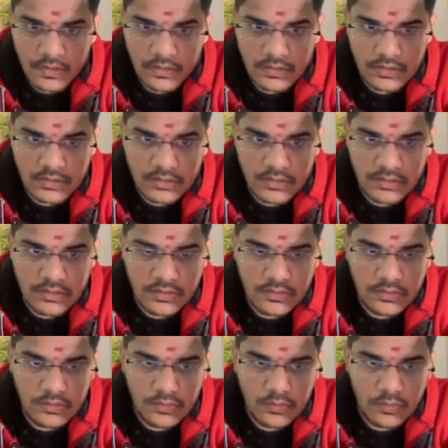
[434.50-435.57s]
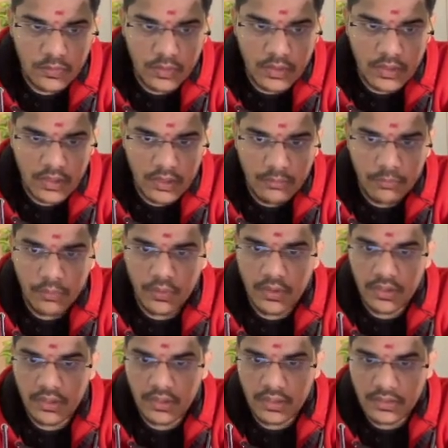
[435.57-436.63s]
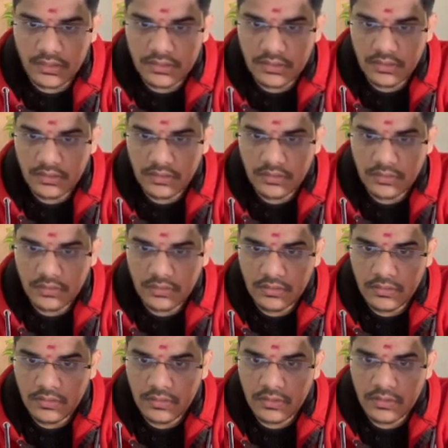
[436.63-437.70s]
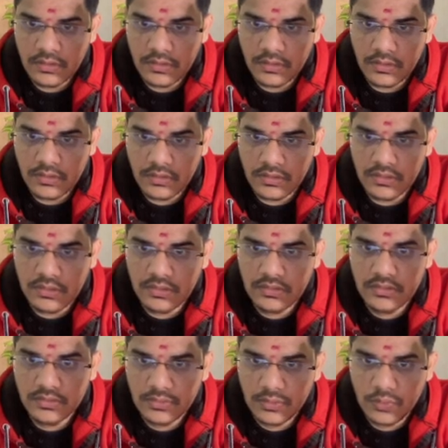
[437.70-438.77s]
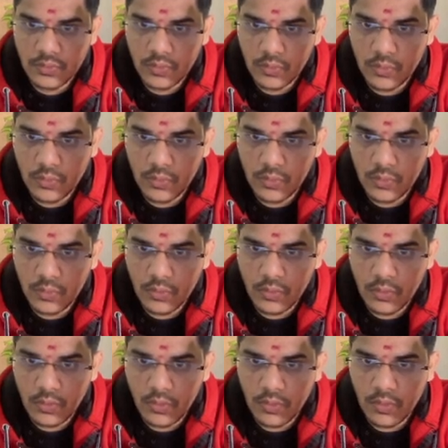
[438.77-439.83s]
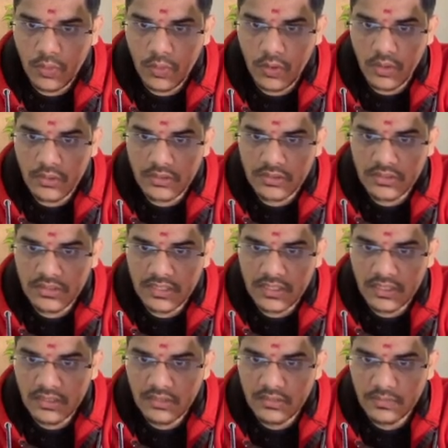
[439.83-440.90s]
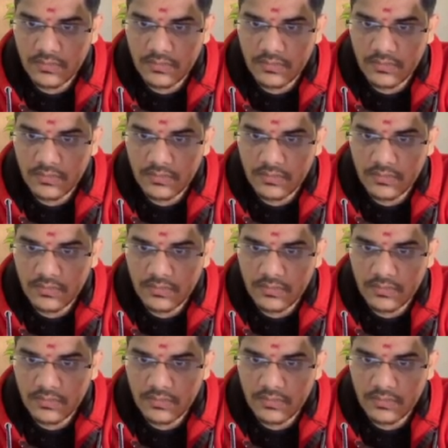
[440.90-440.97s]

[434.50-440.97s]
this is one important relation, this is constant